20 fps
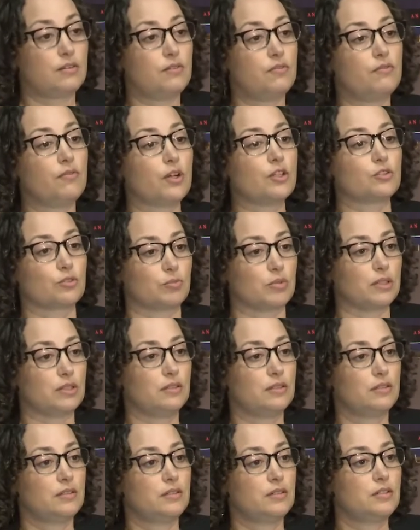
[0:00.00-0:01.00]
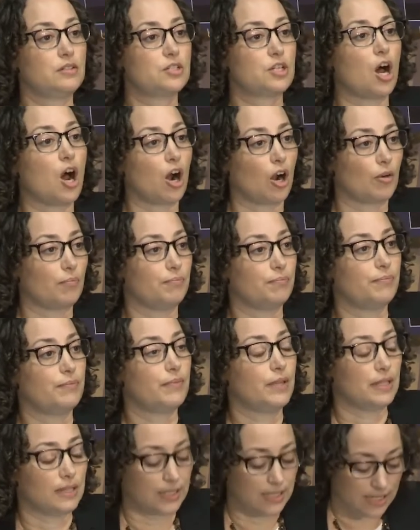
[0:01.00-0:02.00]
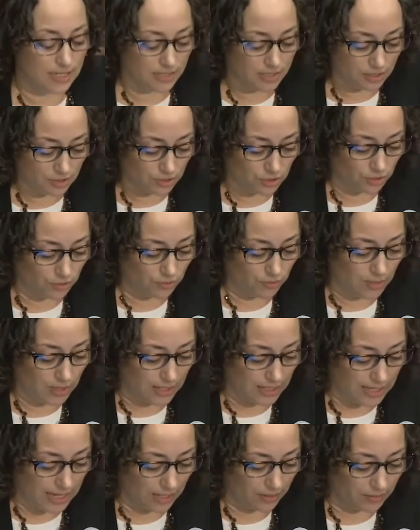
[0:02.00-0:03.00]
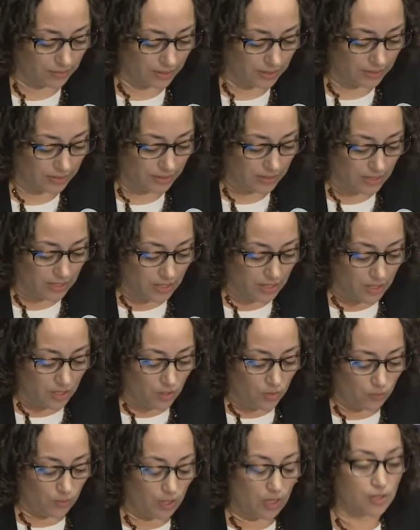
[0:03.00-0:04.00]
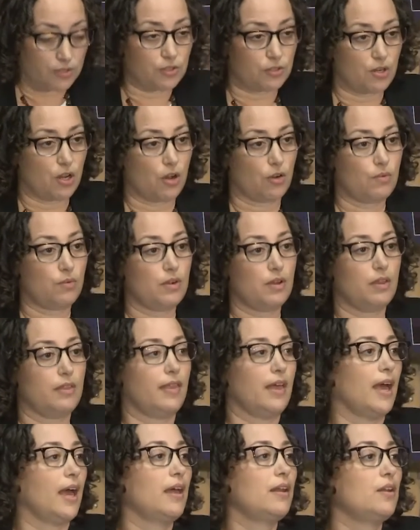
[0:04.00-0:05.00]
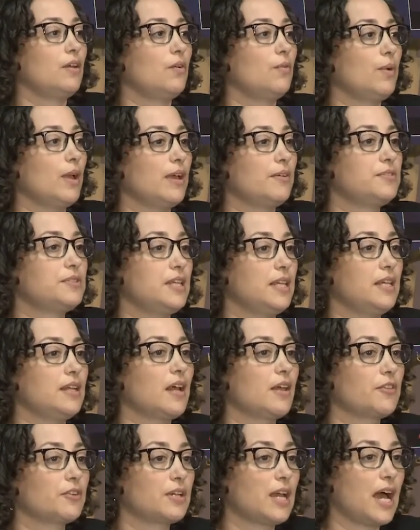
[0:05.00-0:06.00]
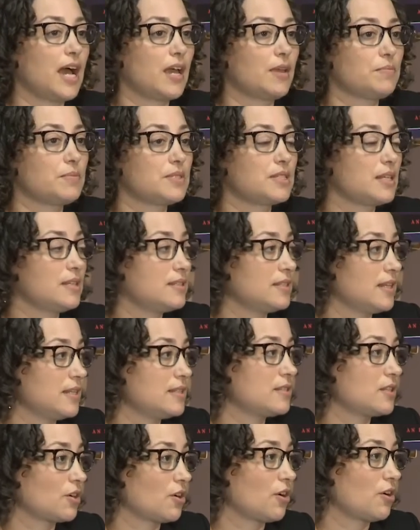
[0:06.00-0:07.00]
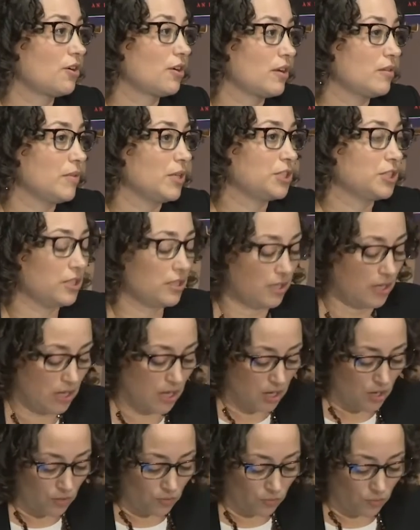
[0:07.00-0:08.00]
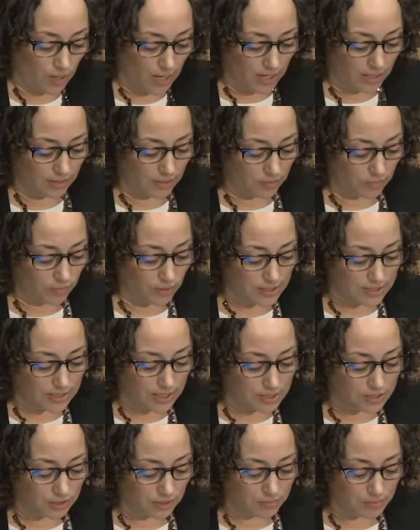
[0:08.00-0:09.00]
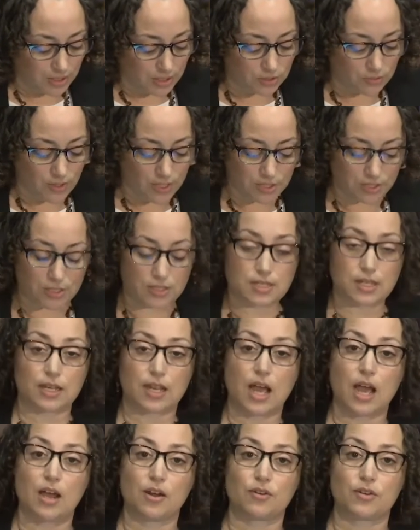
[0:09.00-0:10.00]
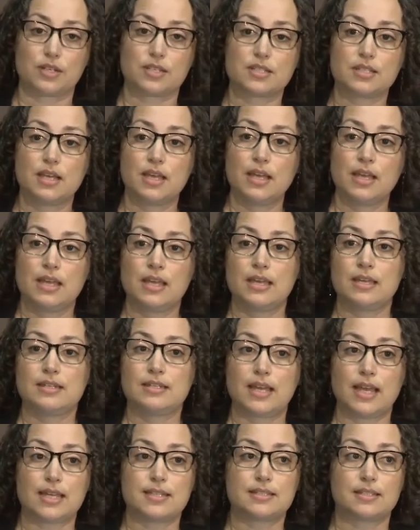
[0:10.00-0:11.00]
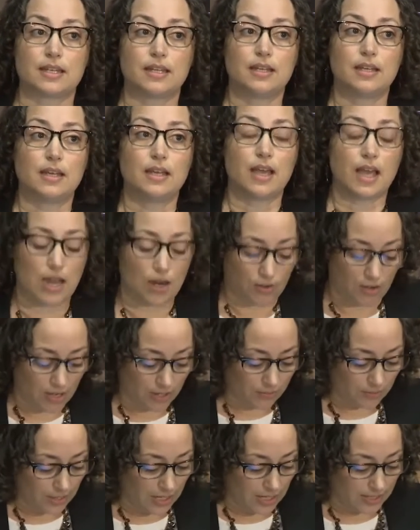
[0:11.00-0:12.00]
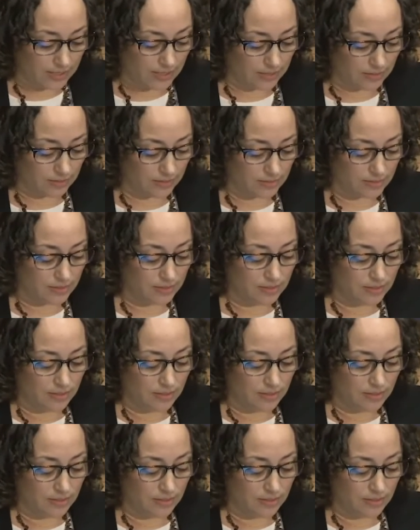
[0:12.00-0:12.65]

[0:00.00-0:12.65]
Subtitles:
vulnerable to harm, lead to inequity. We also know that we have seen other times since the Kerner Commission when presidential administrations and Congress tested our equity ideals.